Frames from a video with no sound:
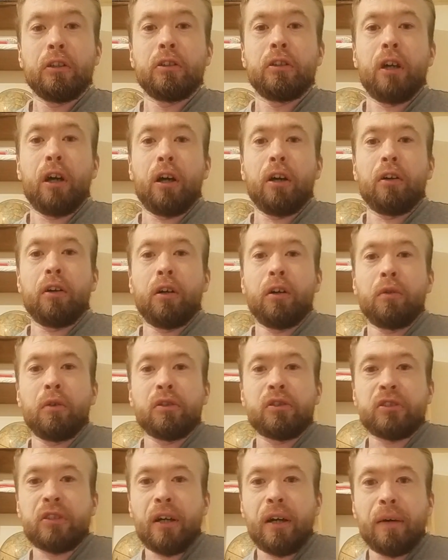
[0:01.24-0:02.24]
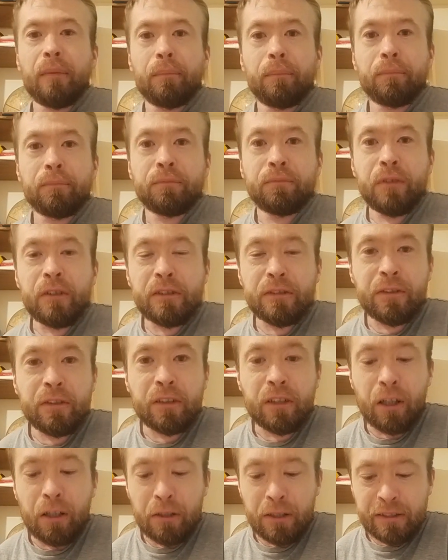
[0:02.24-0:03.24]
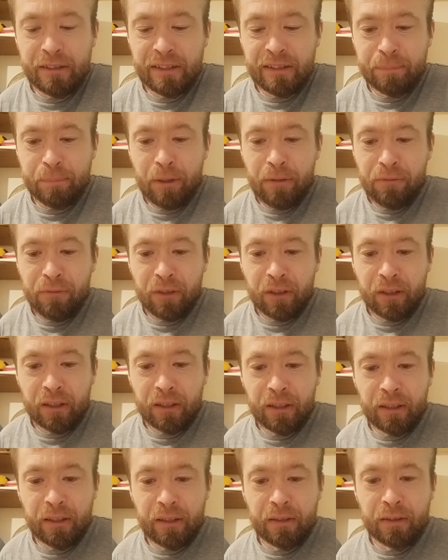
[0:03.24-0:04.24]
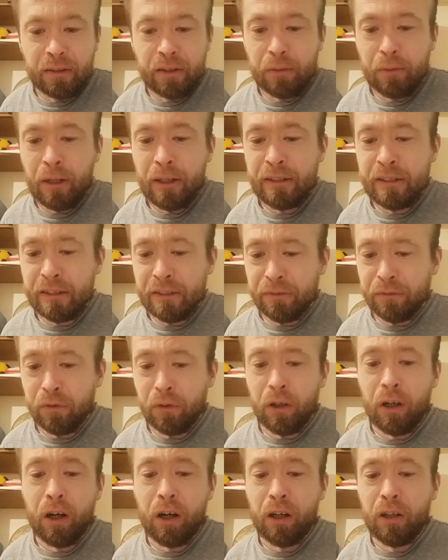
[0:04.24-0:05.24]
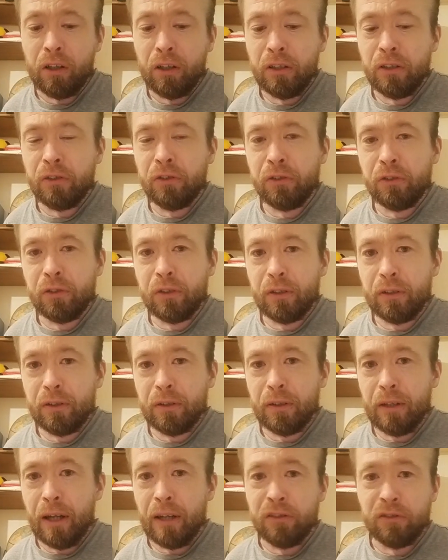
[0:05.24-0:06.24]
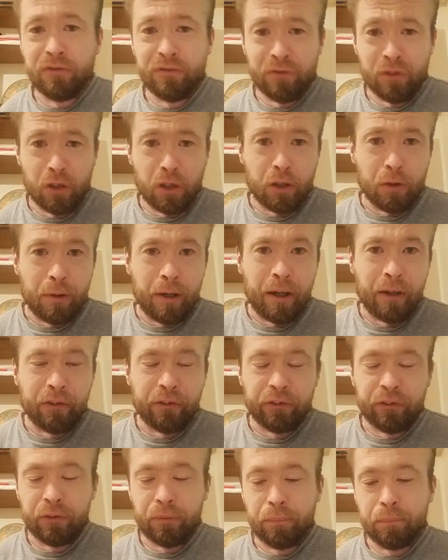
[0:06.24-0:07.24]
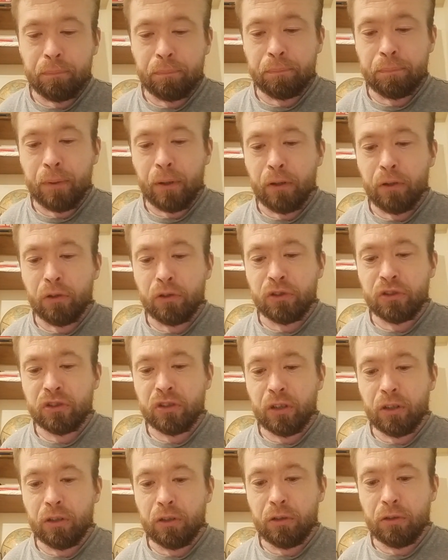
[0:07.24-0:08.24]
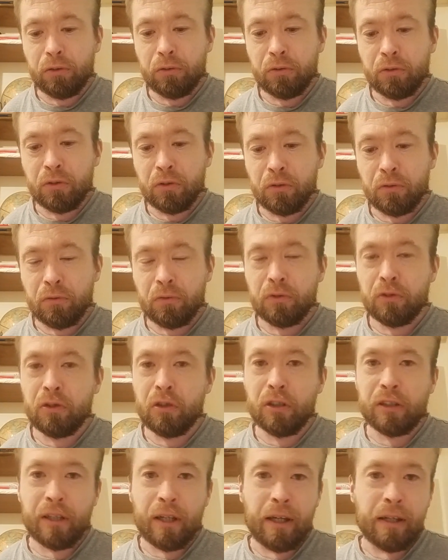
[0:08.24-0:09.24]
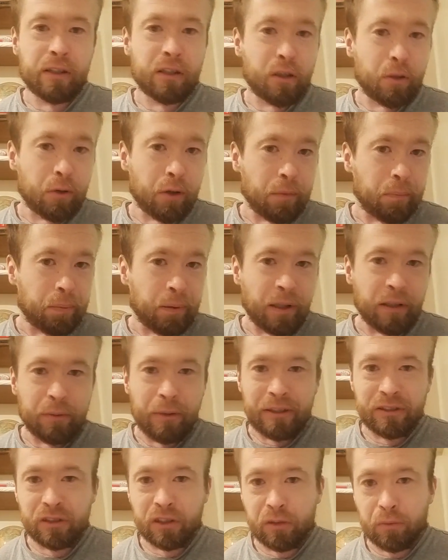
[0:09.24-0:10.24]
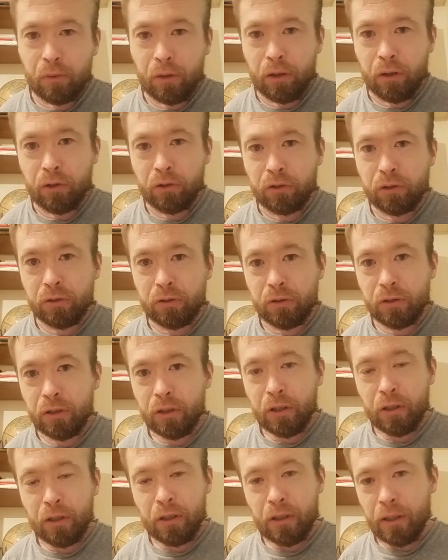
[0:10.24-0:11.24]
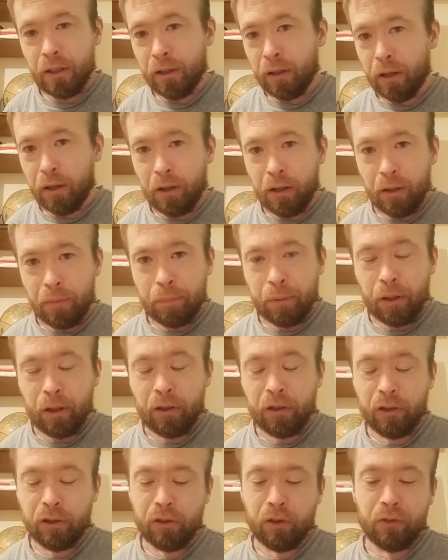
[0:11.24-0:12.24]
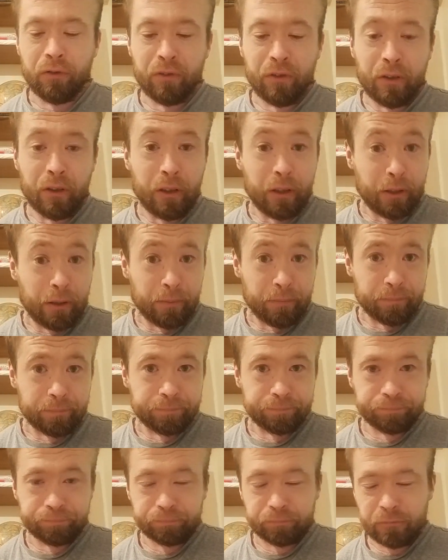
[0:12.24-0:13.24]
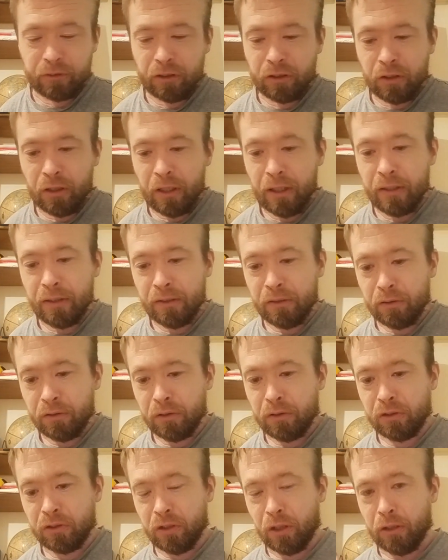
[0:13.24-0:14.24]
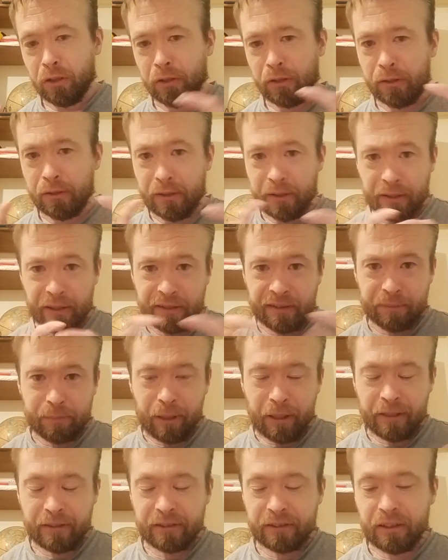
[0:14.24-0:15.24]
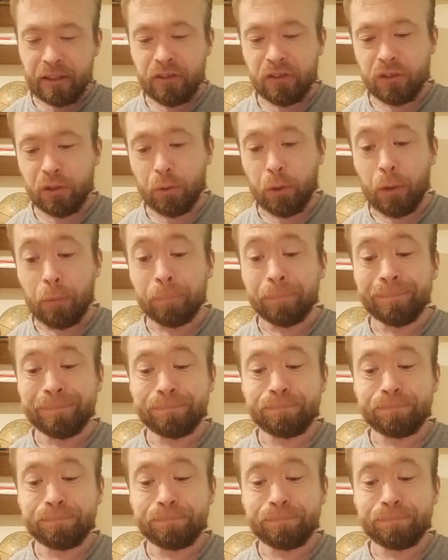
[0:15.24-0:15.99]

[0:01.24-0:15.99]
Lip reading: Yo, what's up? This video is specifically directed for Ireland and the US, but also UK, Europe, and the rest of the world are a part of it in certain aspects and so on.